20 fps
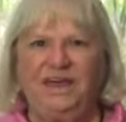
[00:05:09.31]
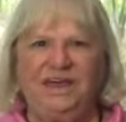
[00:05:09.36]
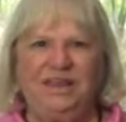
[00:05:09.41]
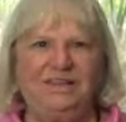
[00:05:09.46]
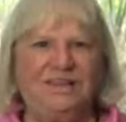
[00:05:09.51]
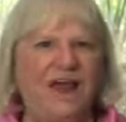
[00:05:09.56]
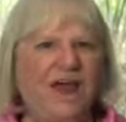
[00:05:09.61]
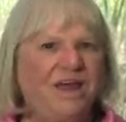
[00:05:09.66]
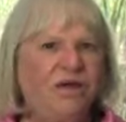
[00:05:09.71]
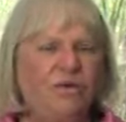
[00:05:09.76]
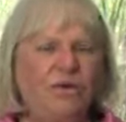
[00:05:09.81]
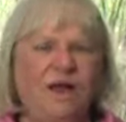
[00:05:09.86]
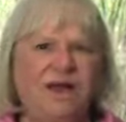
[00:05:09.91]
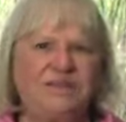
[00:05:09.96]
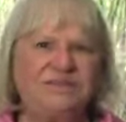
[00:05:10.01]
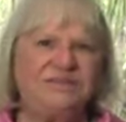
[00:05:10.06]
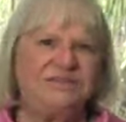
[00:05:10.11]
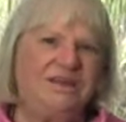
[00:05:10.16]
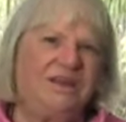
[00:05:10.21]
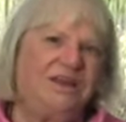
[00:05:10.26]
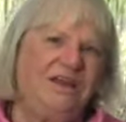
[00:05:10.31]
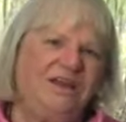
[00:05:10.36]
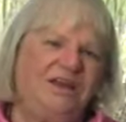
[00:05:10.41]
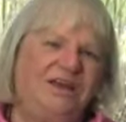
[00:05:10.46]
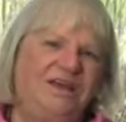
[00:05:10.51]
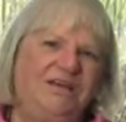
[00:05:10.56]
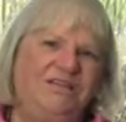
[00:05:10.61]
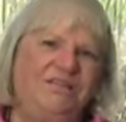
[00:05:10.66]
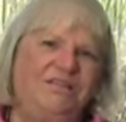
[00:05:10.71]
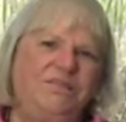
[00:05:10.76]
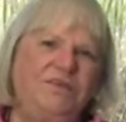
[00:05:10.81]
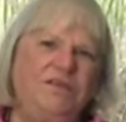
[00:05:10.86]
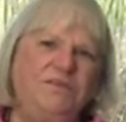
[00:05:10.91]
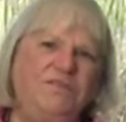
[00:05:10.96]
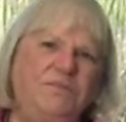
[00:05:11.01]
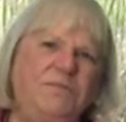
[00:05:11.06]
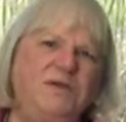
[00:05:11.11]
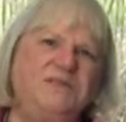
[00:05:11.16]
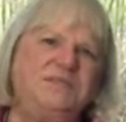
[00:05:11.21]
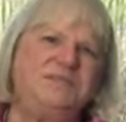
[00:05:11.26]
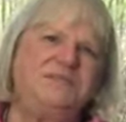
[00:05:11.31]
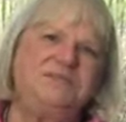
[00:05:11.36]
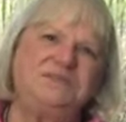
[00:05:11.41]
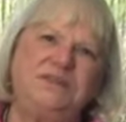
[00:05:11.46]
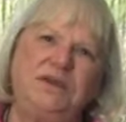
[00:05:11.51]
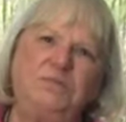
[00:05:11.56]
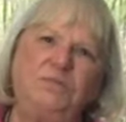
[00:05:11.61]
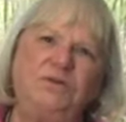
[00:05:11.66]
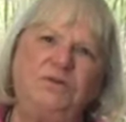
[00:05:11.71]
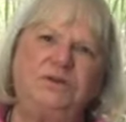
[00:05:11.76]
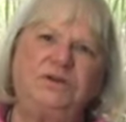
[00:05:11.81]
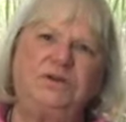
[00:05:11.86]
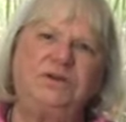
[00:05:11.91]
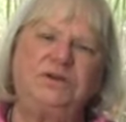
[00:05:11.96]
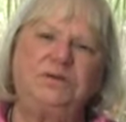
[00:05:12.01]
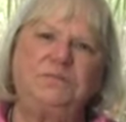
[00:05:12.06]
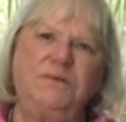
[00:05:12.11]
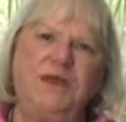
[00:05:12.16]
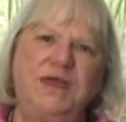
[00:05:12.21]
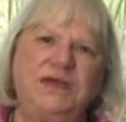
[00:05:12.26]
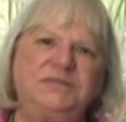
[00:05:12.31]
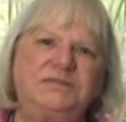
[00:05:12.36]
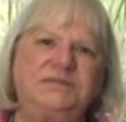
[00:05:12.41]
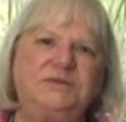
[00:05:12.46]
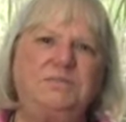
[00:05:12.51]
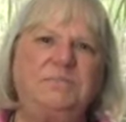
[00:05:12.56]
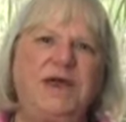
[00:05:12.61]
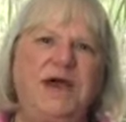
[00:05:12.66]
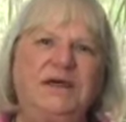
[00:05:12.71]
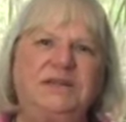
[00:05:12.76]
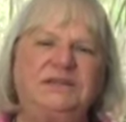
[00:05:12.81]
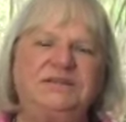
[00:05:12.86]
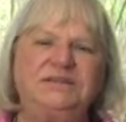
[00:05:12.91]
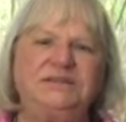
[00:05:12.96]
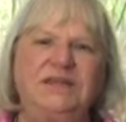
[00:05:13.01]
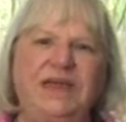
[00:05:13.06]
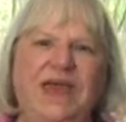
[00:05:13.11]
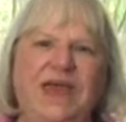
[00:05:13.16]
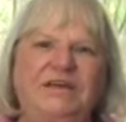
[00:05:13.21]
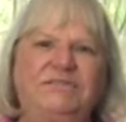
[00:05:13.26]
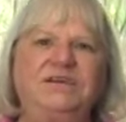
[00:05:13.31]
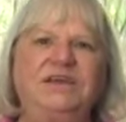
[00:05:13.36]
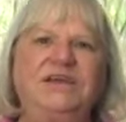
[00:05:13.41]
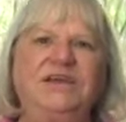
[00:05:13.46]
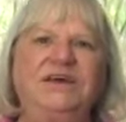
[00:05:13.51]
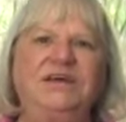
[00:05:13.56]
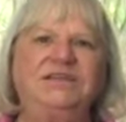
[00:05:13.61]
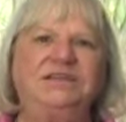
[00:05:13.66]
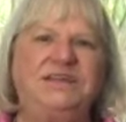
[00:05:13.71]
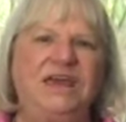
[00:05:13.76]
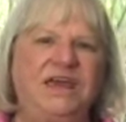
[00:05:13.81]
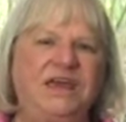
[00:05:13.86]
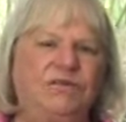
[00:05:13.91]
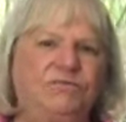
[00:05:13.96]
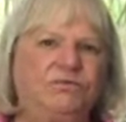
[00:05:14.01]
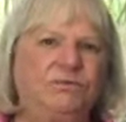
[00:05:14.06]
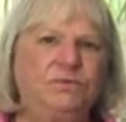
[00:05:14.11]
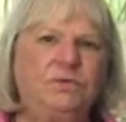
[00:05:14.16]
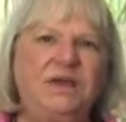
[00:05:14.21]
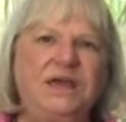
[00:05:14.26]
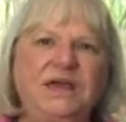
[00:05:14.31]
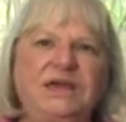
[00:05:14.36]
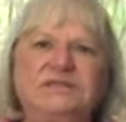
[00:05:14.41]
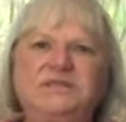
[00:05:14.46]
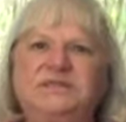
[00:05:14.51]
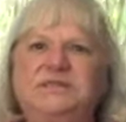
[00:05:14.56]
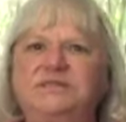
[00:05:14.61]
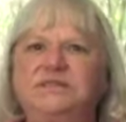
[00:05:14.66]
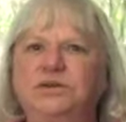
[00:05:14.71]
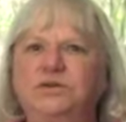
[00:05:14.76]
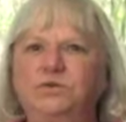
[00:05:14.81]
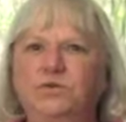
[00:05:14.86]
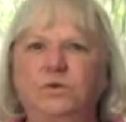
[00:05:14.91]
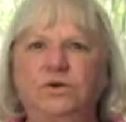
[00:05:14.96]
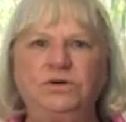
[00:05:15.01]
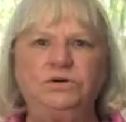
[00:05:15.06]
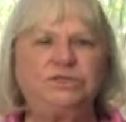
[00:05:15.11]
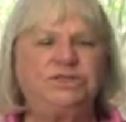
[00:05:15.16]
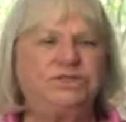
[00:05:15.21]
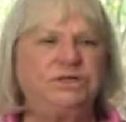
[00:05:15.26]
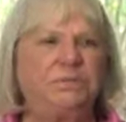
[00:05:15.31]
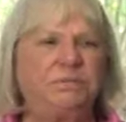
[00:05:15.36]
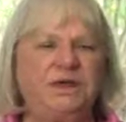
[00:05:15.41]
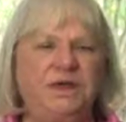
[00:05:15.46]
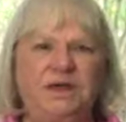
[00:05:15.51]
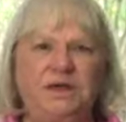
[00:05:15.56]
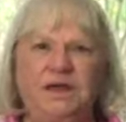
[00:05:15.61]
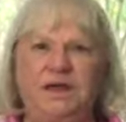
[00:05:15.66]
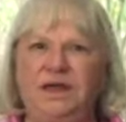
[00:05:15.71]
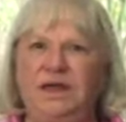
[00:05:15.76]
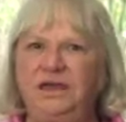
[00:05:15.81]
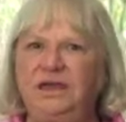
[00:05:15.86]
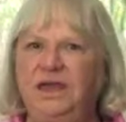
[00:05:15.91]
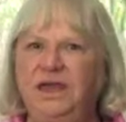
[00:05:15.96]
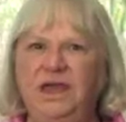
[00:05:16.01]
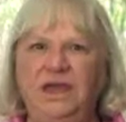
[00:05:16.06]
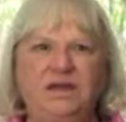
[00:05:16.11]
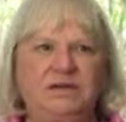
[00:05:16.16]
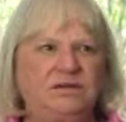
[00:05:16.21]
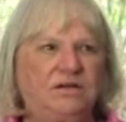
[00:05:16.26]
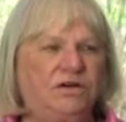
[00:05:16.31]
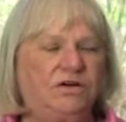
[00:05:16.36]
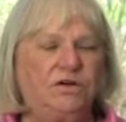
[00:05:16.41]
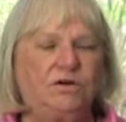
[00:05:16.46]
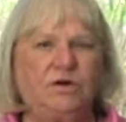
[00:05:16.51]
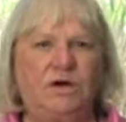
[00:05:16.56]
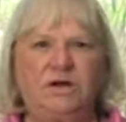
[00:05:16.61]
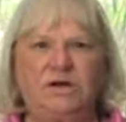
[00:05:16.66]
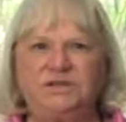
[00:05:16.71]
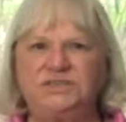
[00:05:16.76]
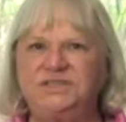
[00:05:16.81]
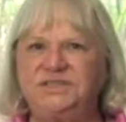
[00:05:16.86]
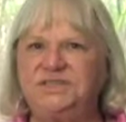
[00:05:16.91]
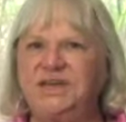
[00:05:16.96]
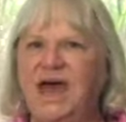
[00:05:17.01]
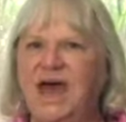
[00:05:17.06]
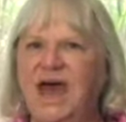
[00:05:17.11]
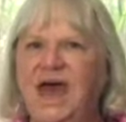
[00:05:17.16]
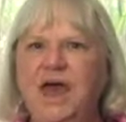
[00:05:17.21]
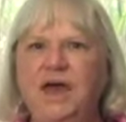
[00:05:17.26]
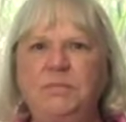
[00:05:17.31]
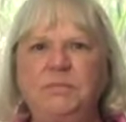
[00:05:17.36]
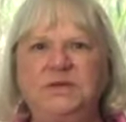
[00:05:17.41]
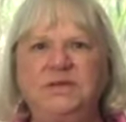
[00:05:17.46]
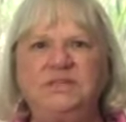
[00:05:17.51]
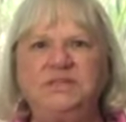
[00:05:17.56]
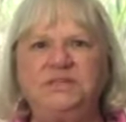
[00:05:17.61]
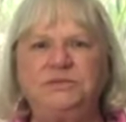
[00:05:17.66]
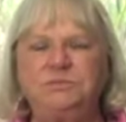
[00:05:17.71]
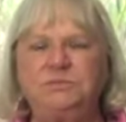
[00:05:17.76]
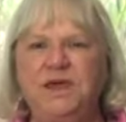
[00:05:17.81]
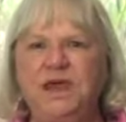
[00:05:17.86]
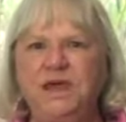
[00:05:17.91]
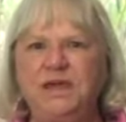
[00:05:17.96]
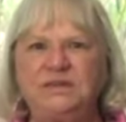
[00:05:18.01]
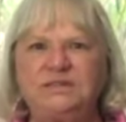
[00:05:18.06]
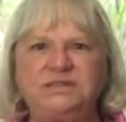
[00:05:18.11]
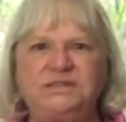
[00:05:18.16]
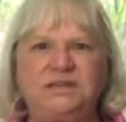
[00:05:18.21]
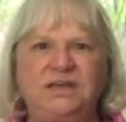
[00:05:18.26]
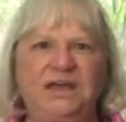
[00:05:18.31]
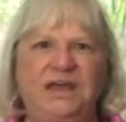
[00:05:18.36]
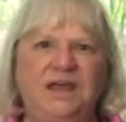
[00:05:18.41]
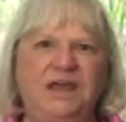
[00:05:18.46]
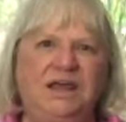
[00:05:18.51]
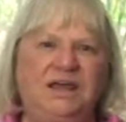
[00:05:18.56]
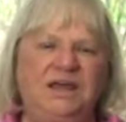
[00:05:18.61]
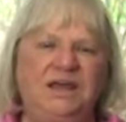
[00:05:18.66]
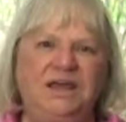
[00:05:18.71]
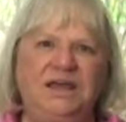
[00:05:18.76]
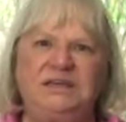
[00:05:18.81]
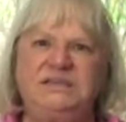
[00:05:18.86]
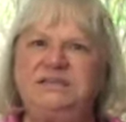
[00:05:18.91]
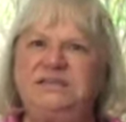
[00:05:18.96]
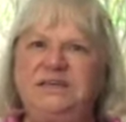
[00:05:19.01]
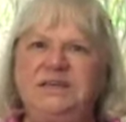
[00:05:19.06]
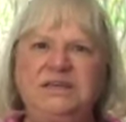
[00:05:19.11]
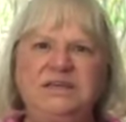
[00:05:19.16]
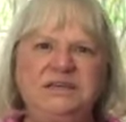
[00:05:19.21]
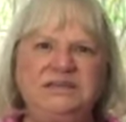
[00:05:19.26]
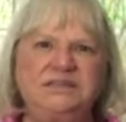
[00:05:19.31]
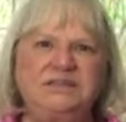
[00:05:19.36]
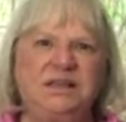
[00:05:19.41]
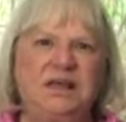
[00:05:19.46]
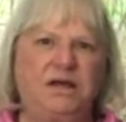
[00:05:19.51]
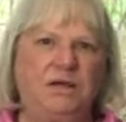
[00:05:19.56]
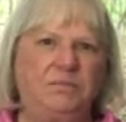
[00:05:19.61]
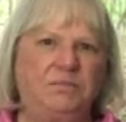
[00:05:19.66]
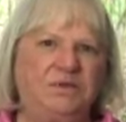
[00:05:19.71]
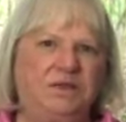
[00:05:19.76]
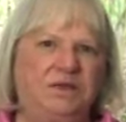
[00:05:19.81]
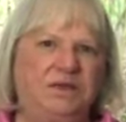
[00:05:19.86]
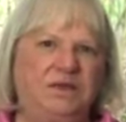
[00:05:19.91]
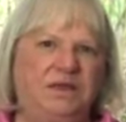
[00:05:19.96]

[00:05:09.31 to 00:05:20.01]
Likewise, there have been similar commands about having a day of rest and worship, again, across time and space. It's in Islam.